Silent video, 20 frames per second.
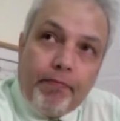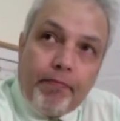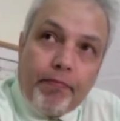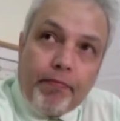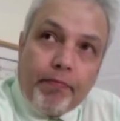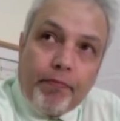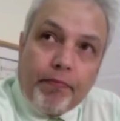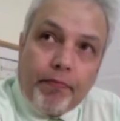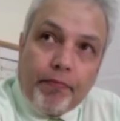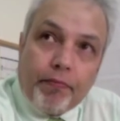on
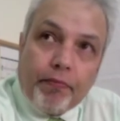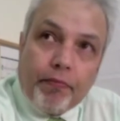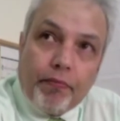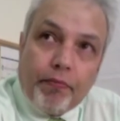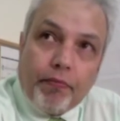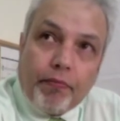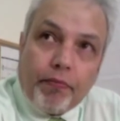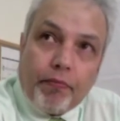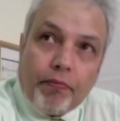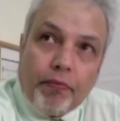
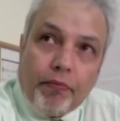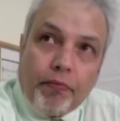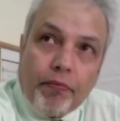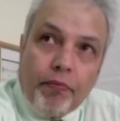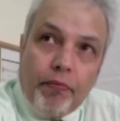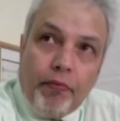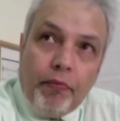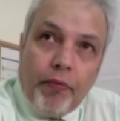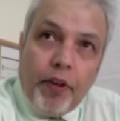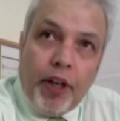value-add
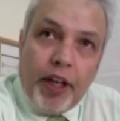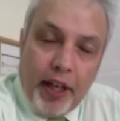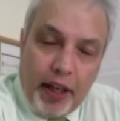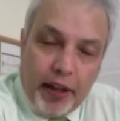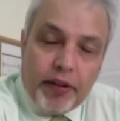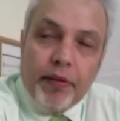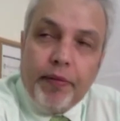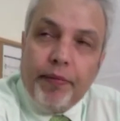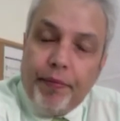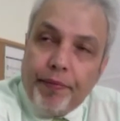graduates.
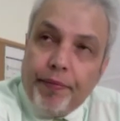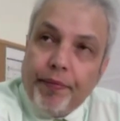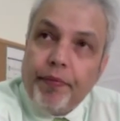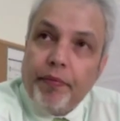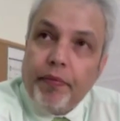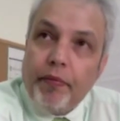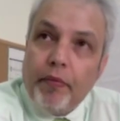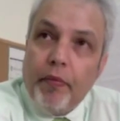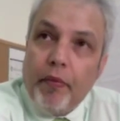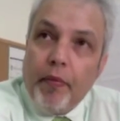Yes. So could you
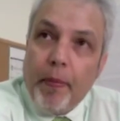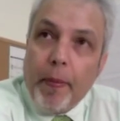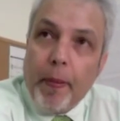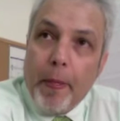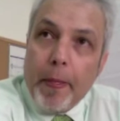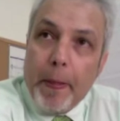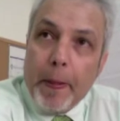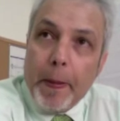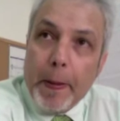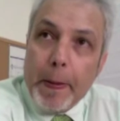just give an
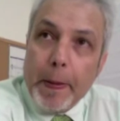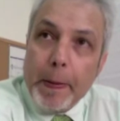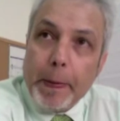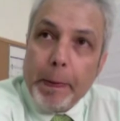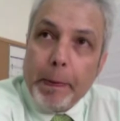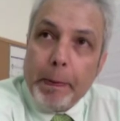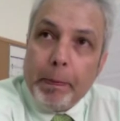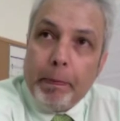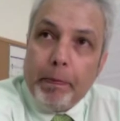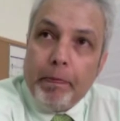outline
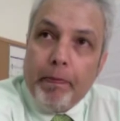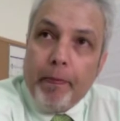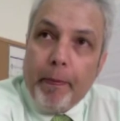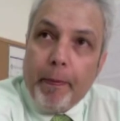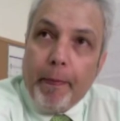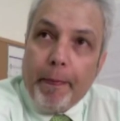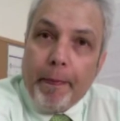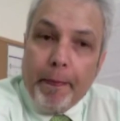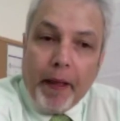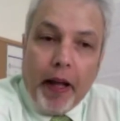of that?
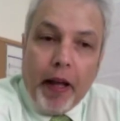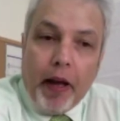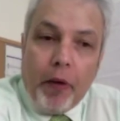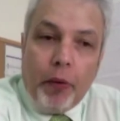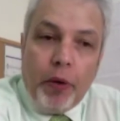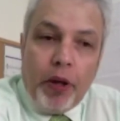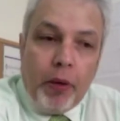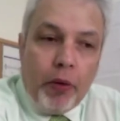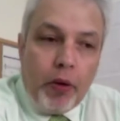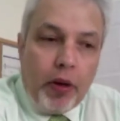
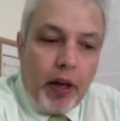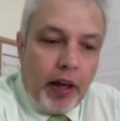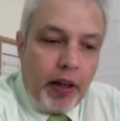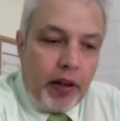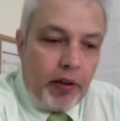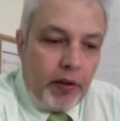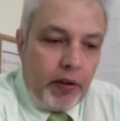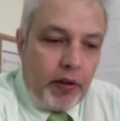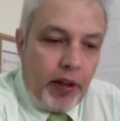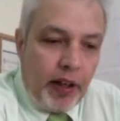We would like
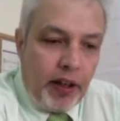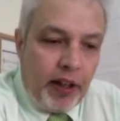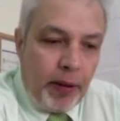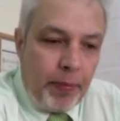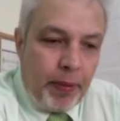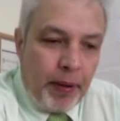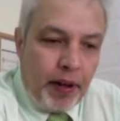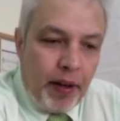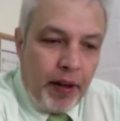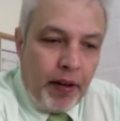to see a
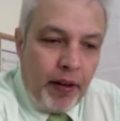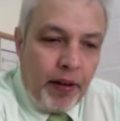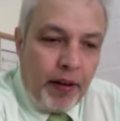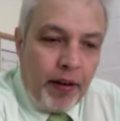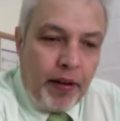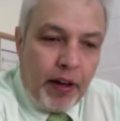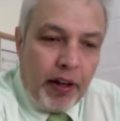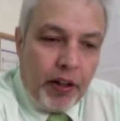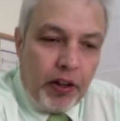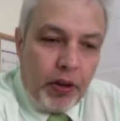typical
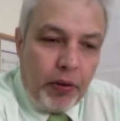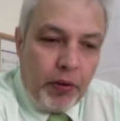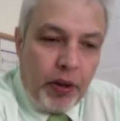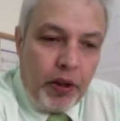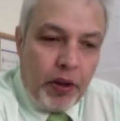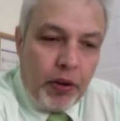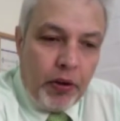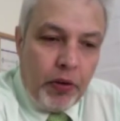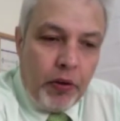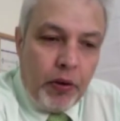
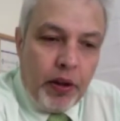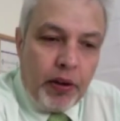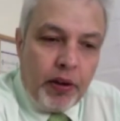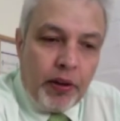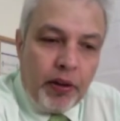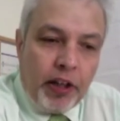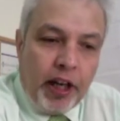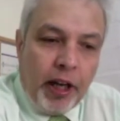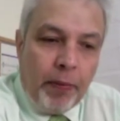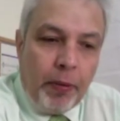graduate who is
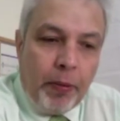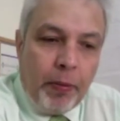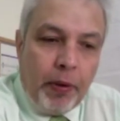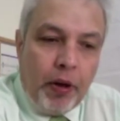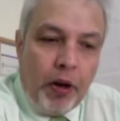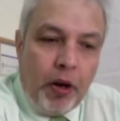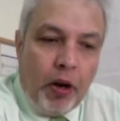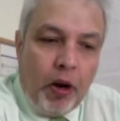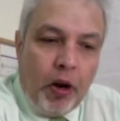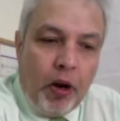
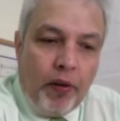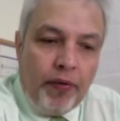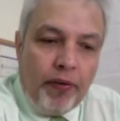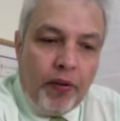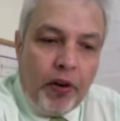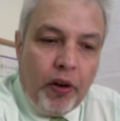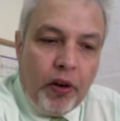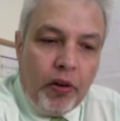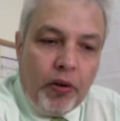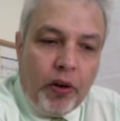capable of
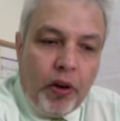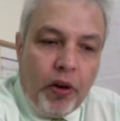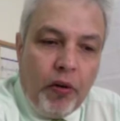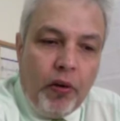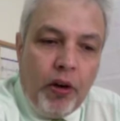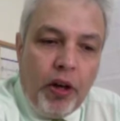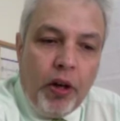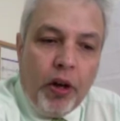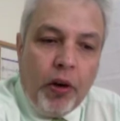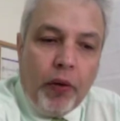not
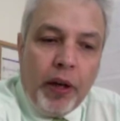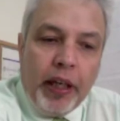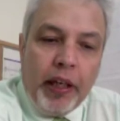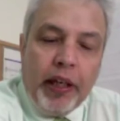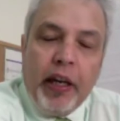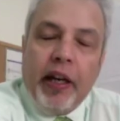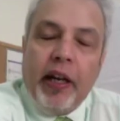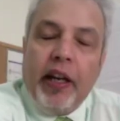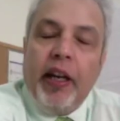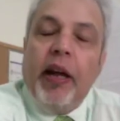only knowing the
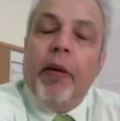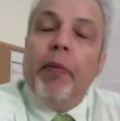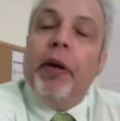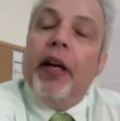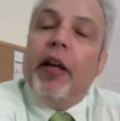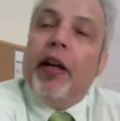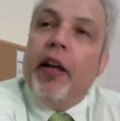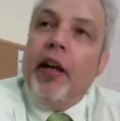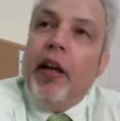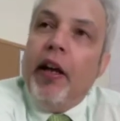
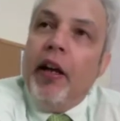academic